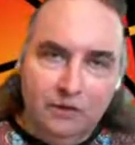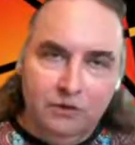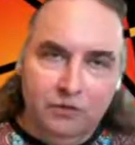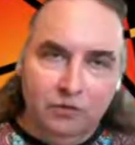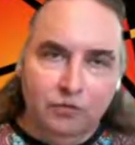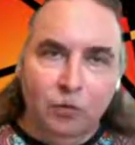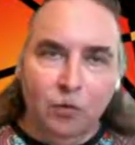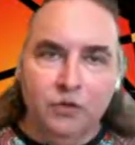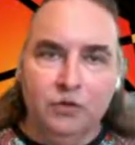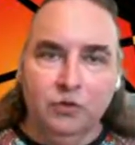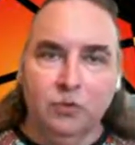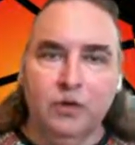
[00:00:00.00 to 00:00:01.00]

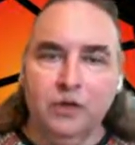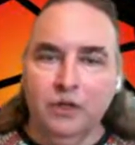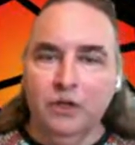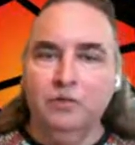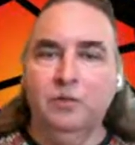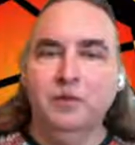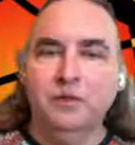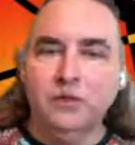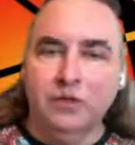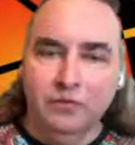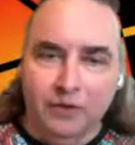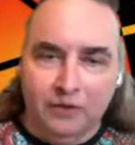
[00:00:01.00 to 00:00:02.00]
divorce your workload from the
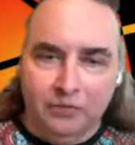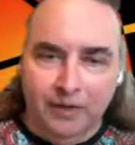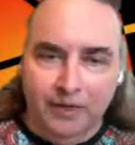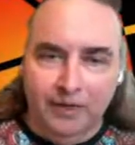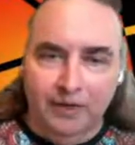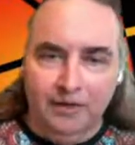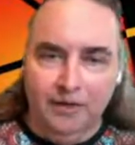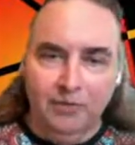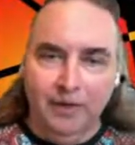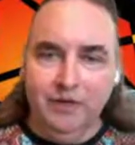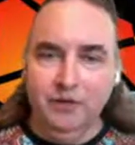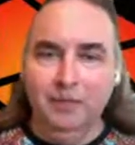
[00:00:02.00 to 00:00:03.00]
server it's running on. You
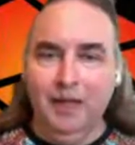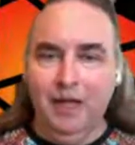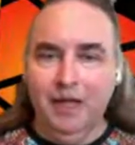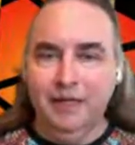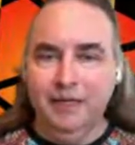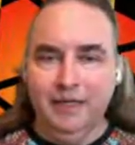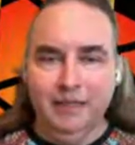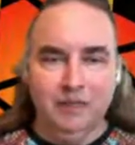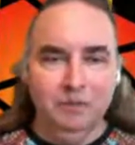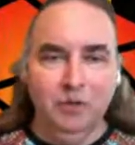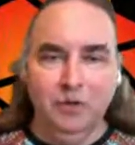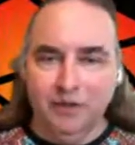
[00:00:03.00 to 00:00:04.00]
write your pod, it gets
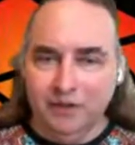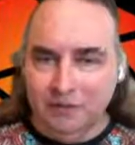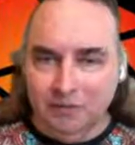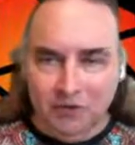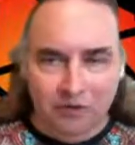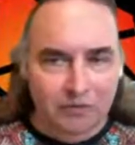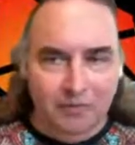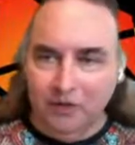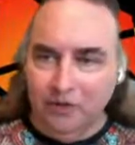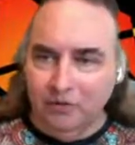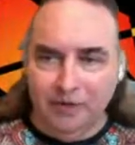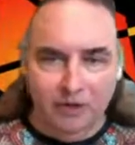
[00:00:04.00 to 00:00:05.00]
deployed on some server, but
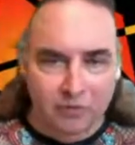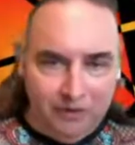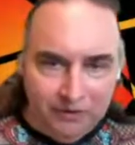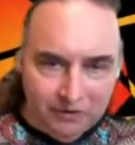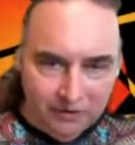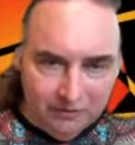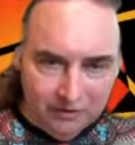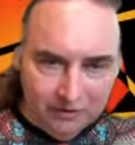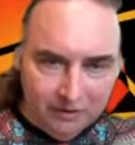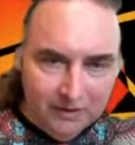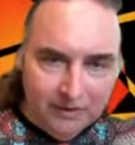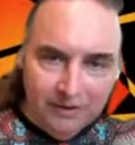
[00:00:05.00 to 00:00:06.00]
you don't care which
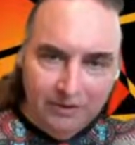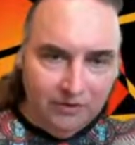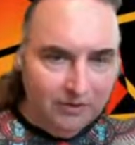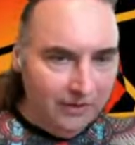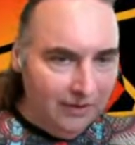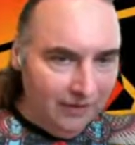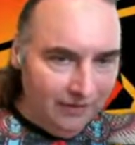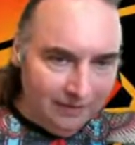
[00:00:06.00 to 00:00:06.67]
server, you don't care how that